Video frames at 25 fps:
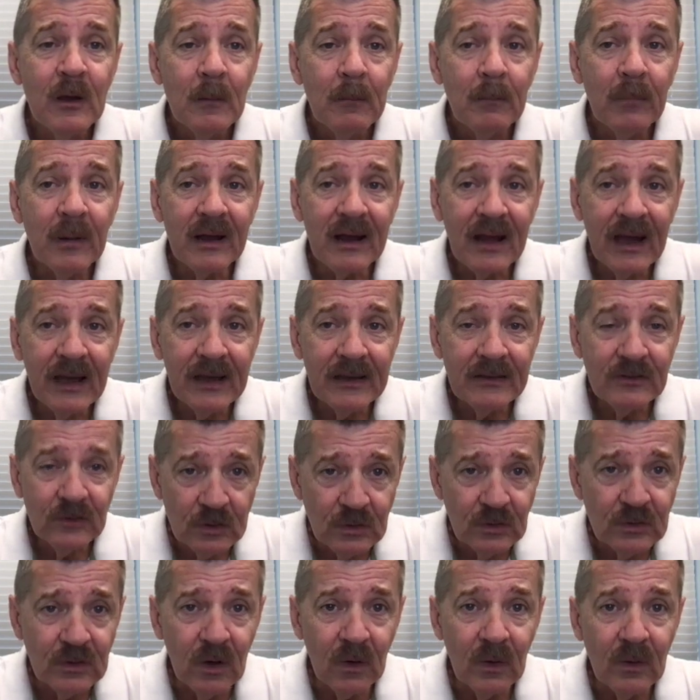but I
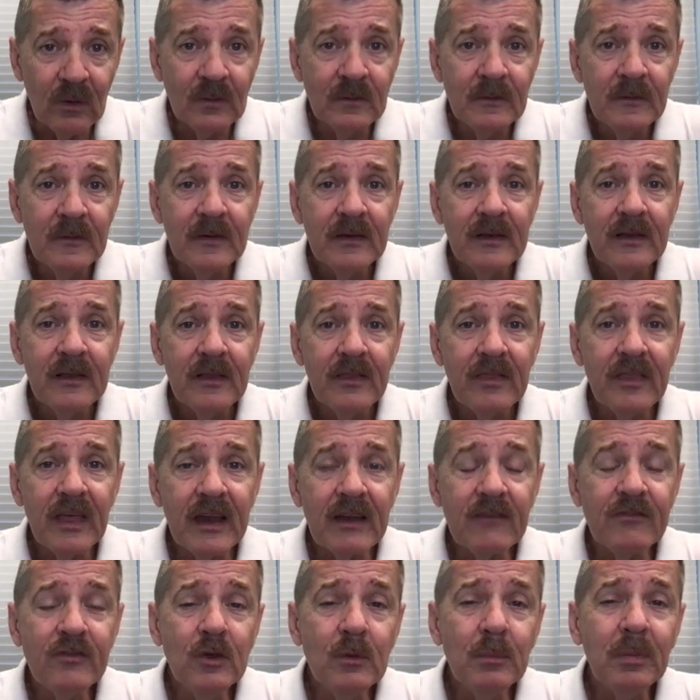do know that
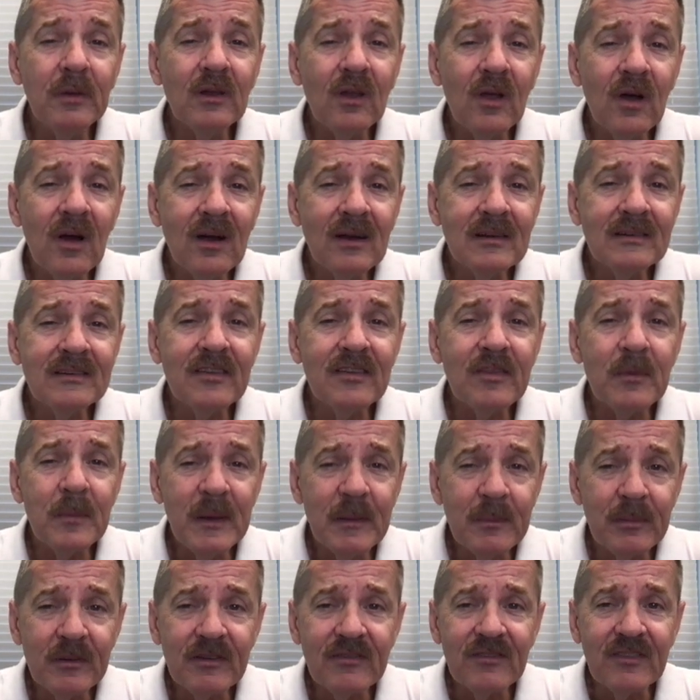if you belong to the
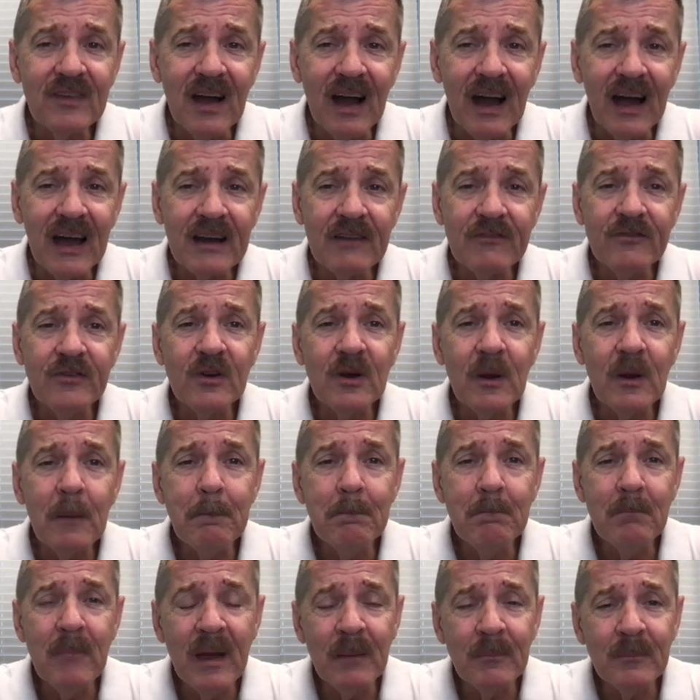people of God, if you're a
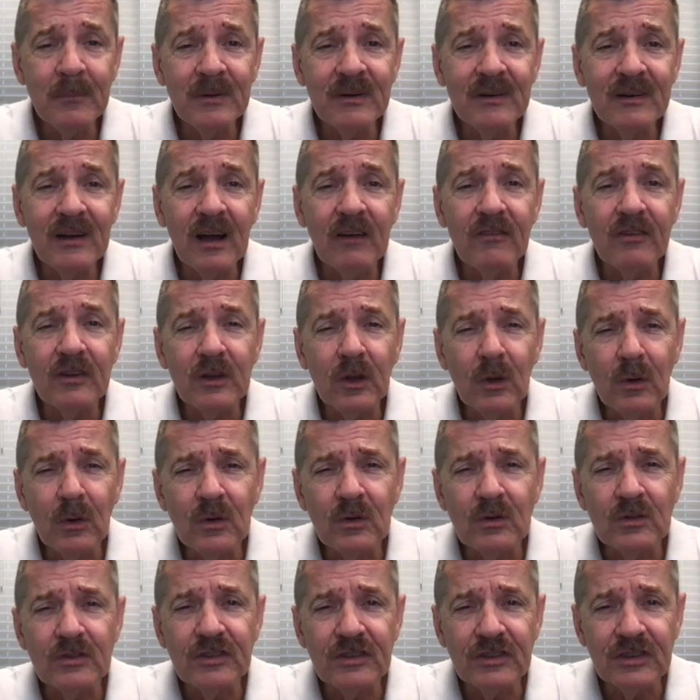member of a
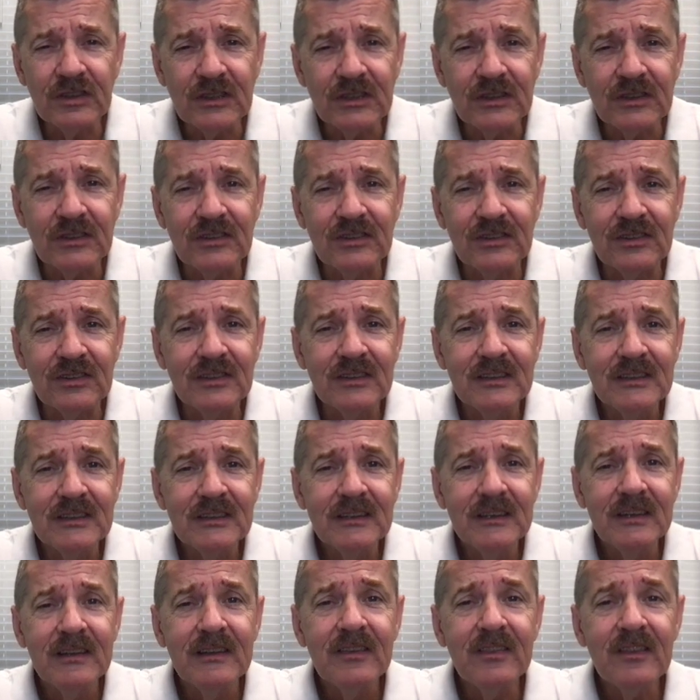local church,
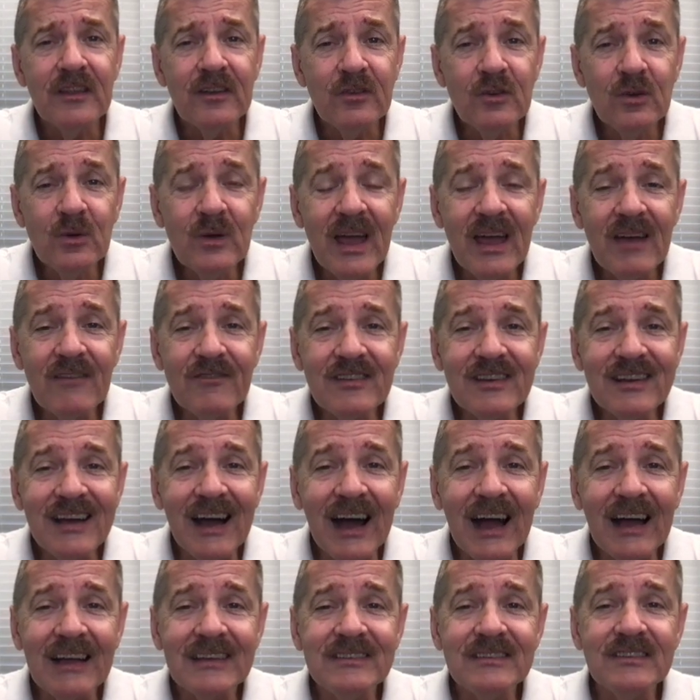then you have
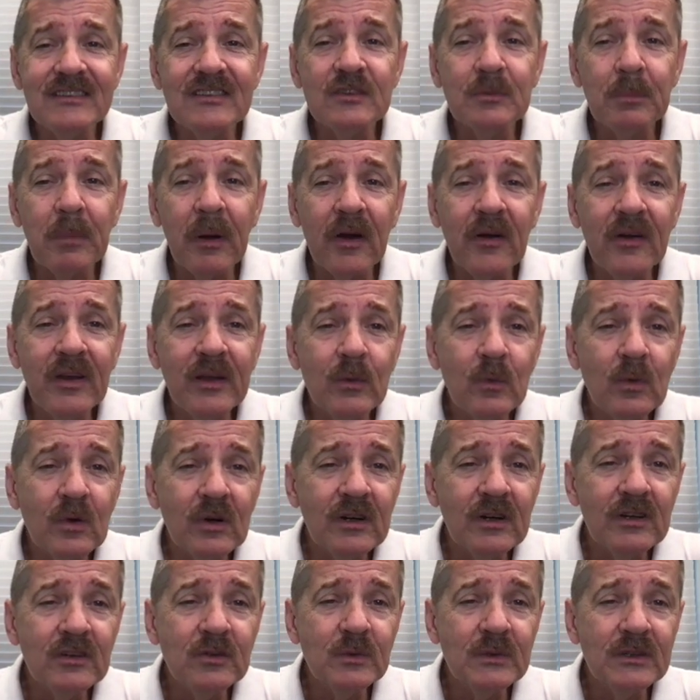God's inspiring
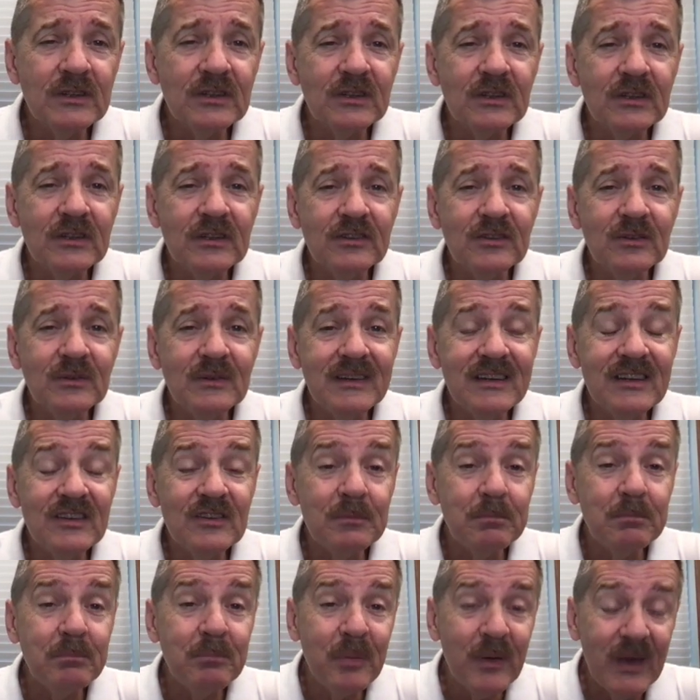word to encourage you and
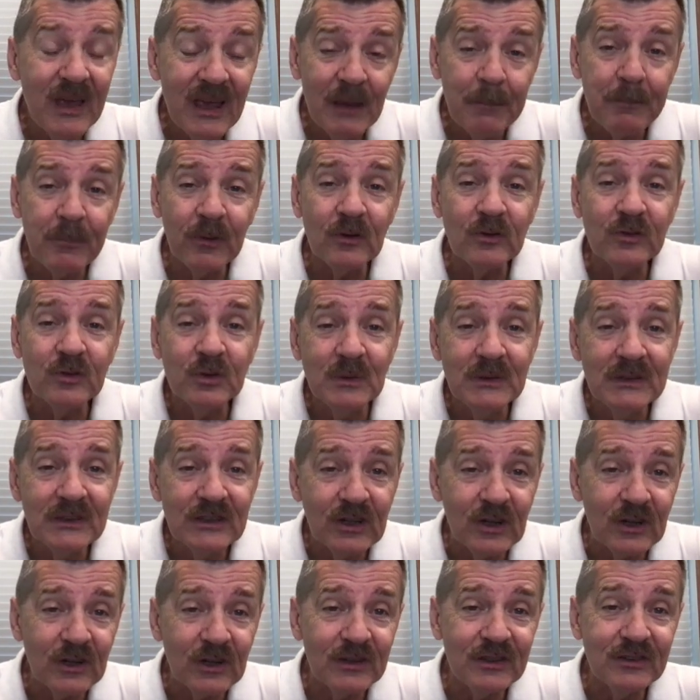His people to
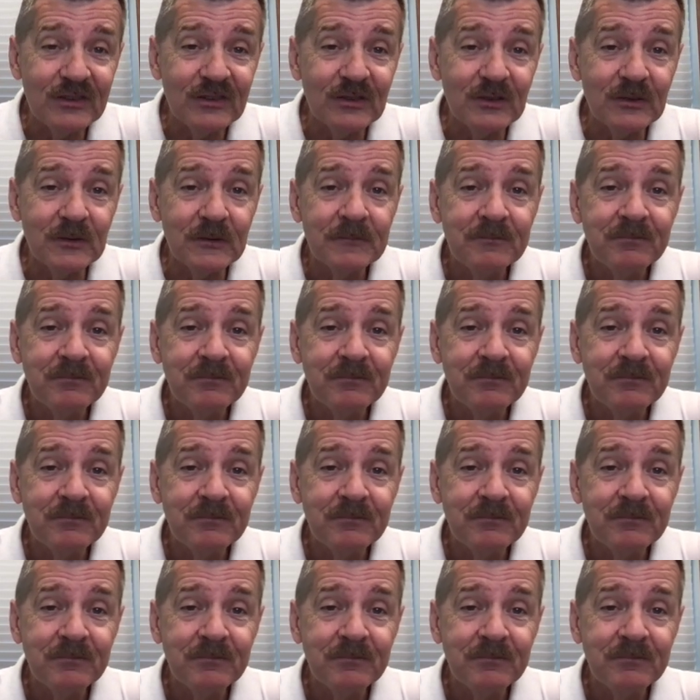encourage you.